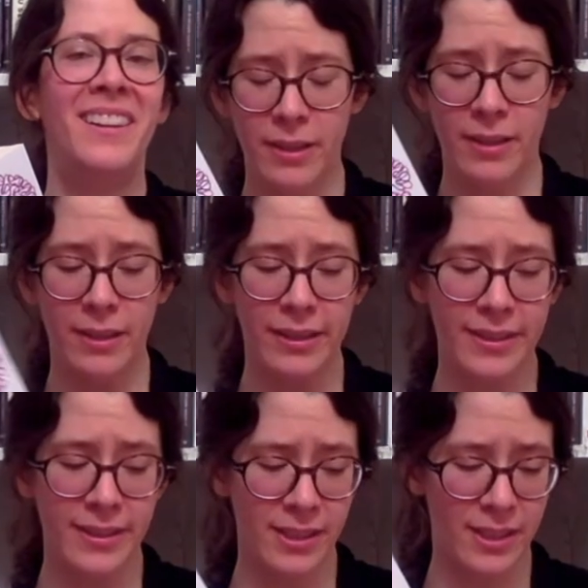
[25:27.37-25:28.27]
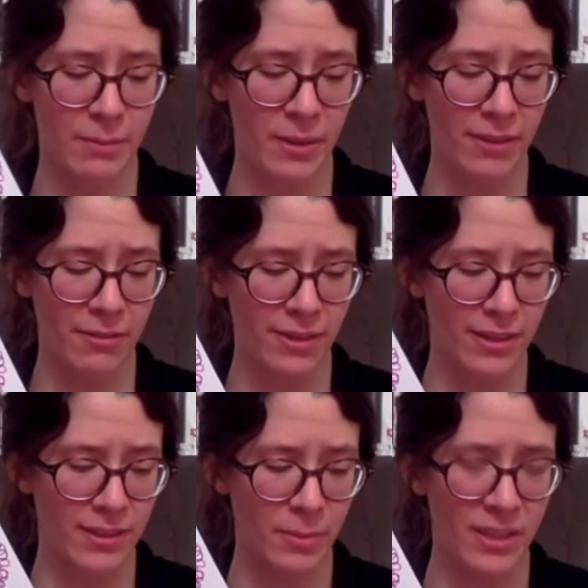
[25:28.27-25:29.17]
And like I said, despite the fact
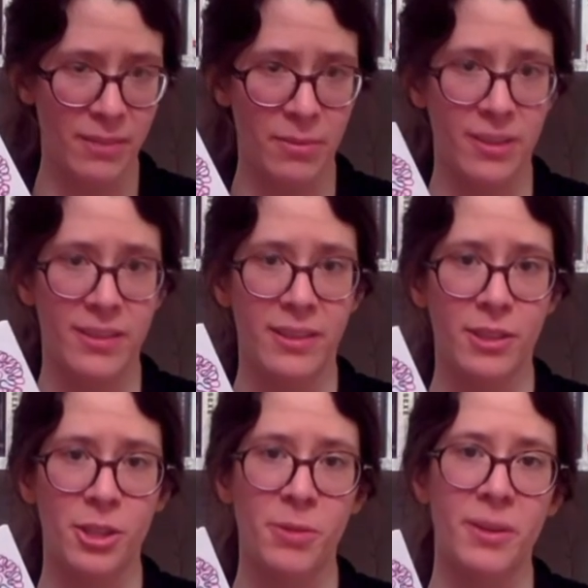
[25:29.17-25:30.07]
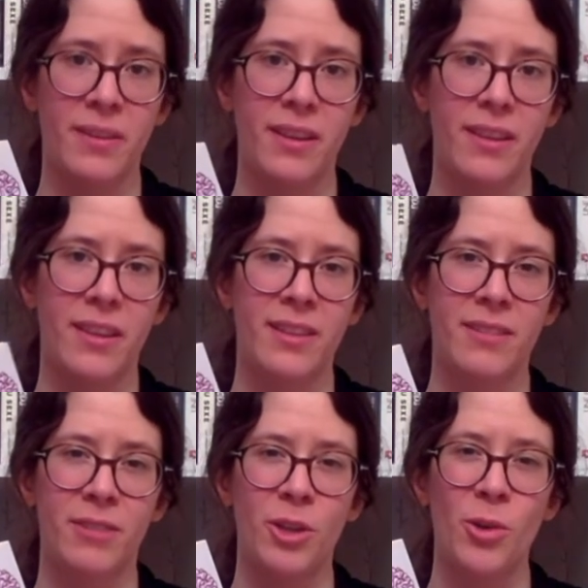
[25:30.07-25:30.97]
it's a bit depressing, showing that things
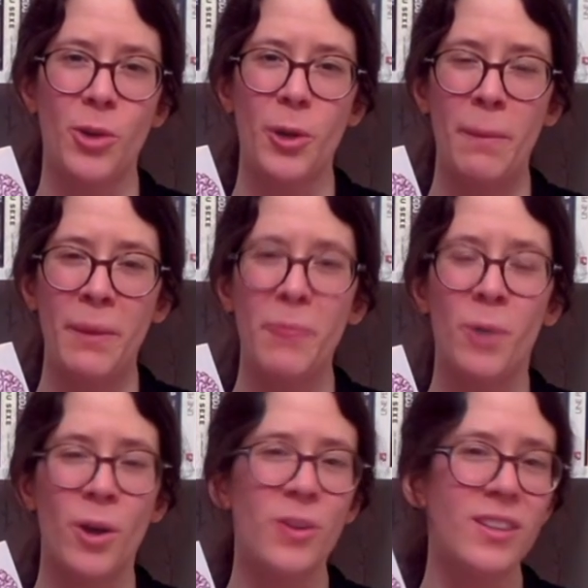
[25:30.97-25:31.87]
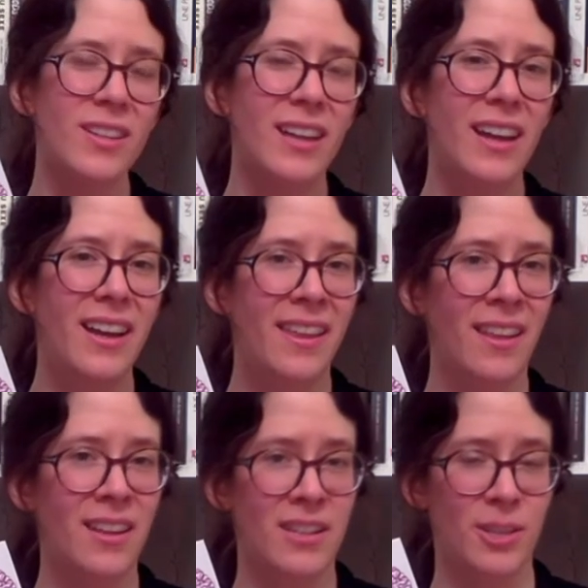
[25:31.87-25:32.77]
have gone a bit worse in the
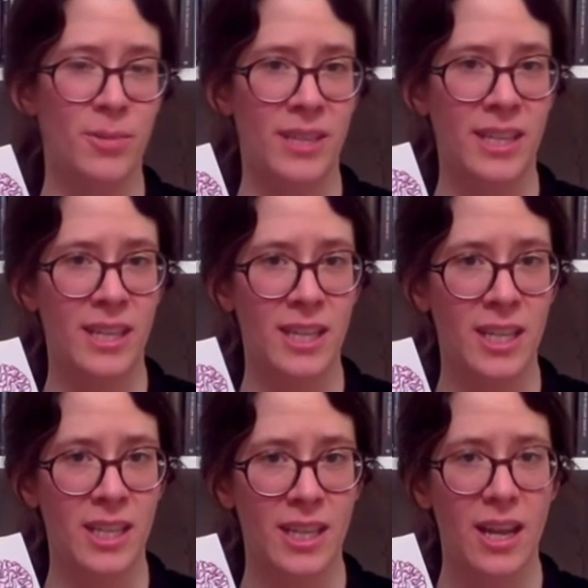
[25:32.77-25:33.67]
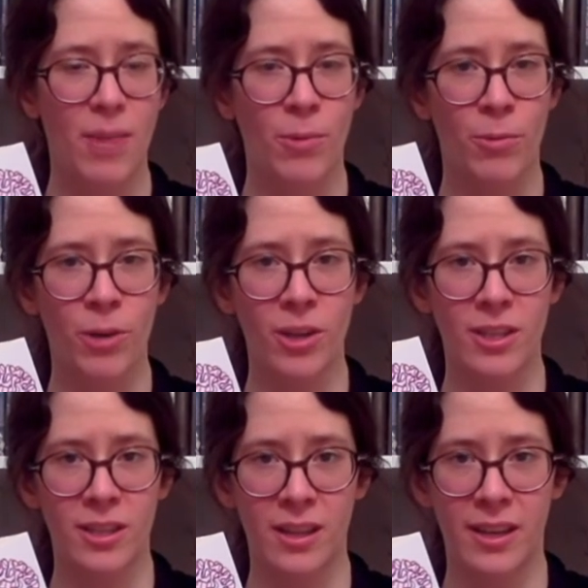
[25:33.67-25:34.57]
last twenty years with regards
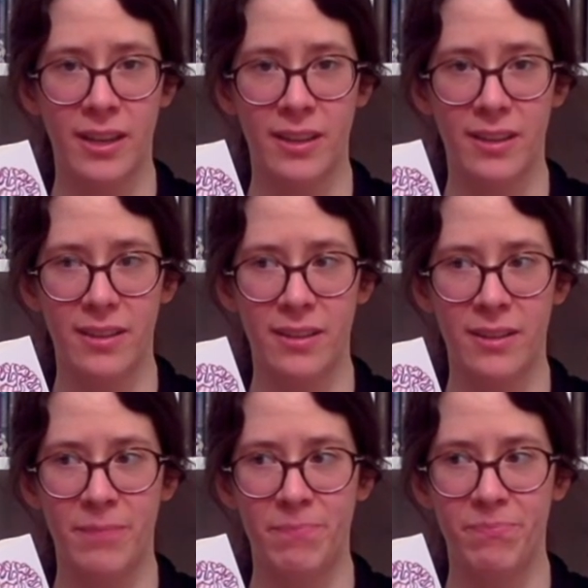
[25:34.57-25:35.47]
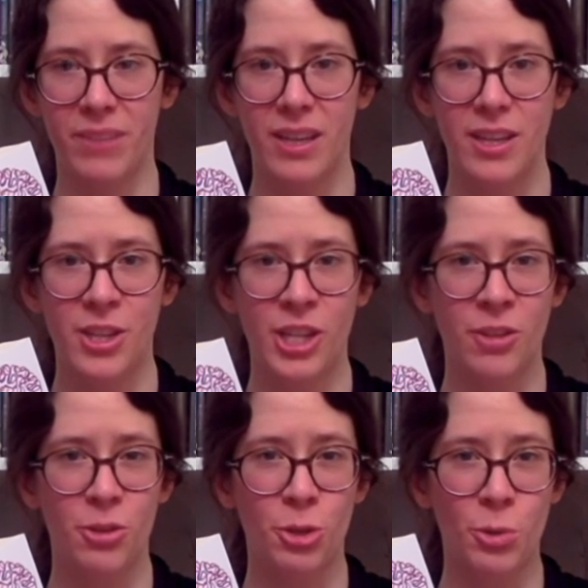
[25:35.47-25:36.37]
to like um,
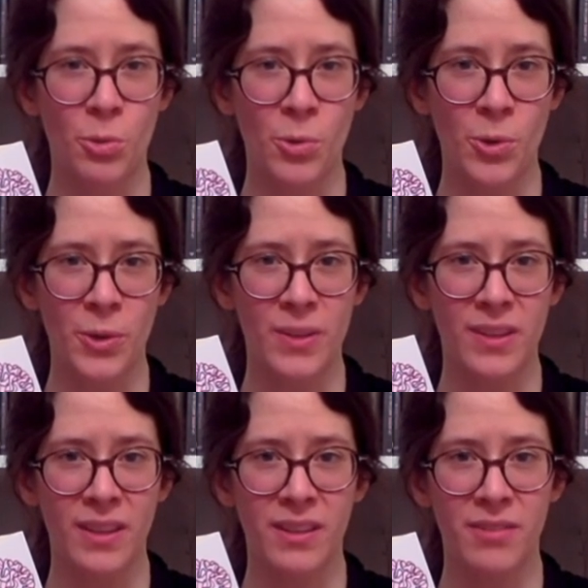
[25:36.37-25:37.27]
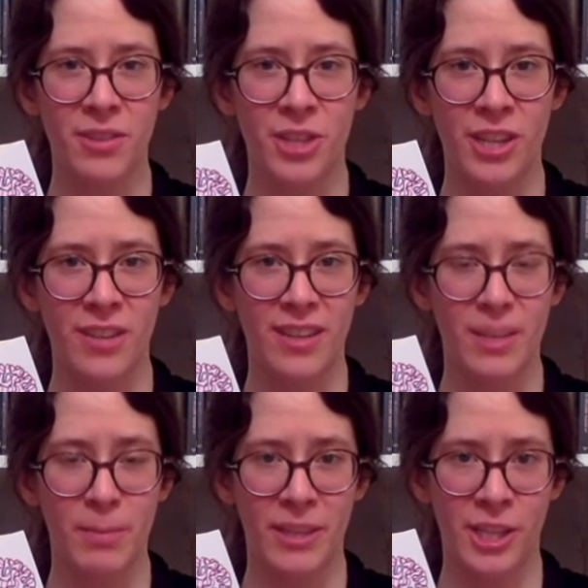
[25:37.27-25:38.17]
gendered toys and even gendered
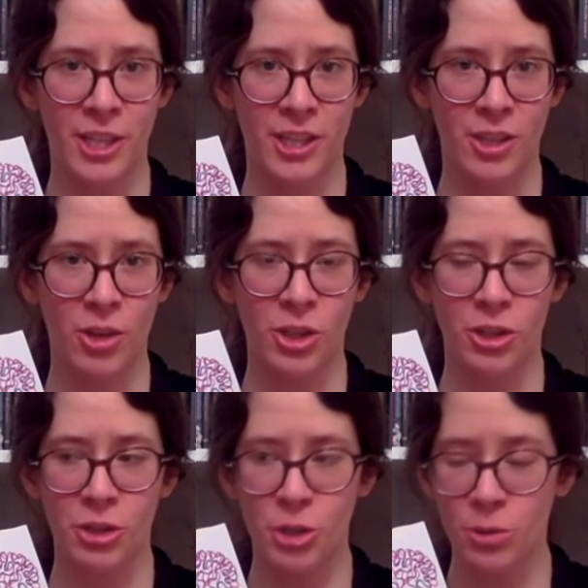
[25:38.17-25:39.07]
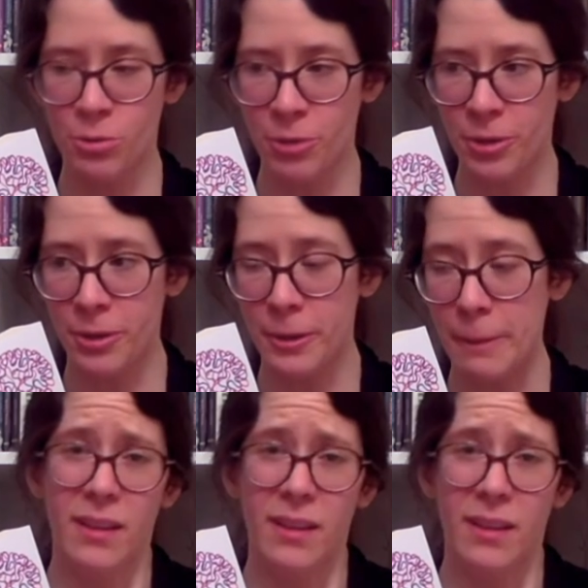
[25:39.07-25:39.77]
expectations on young children.